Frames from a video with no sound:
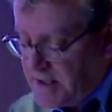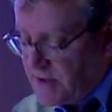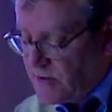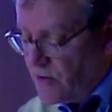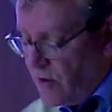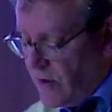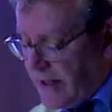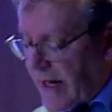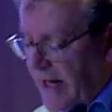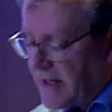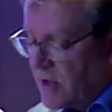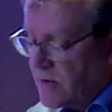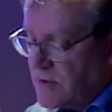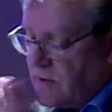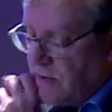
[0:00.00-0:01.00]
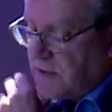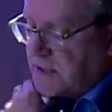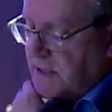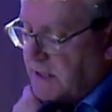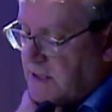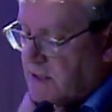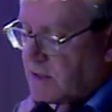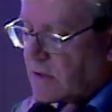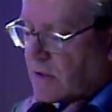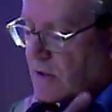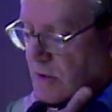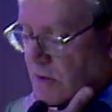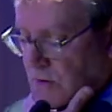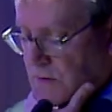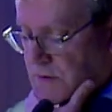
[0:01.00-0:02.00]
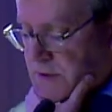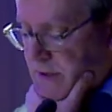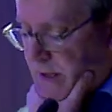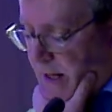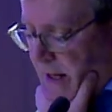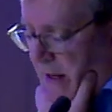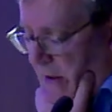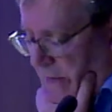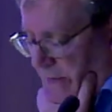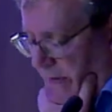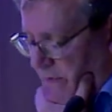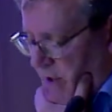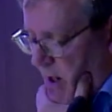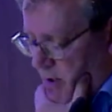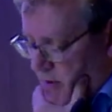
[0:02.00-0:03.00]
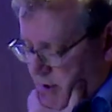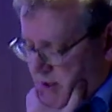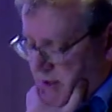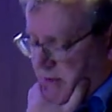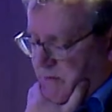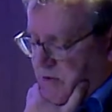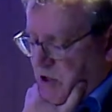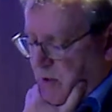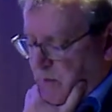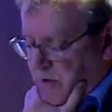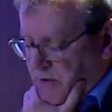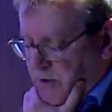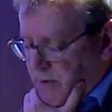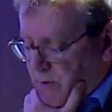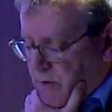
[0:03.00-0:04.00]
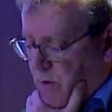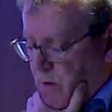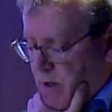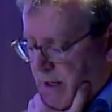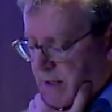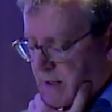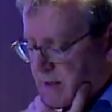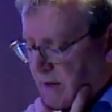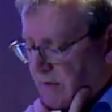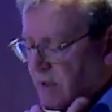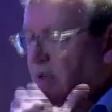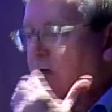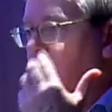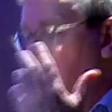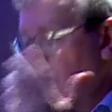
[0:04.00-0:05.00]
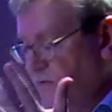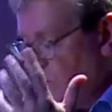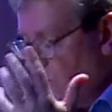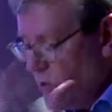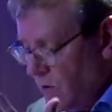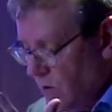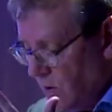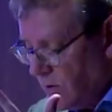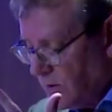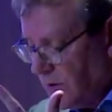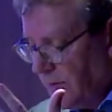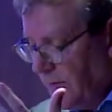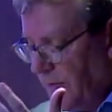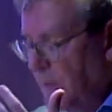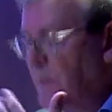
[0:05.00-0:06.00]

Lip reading: drawing, and Husserl's text concludes that the origin of geometry requires that the lived world, the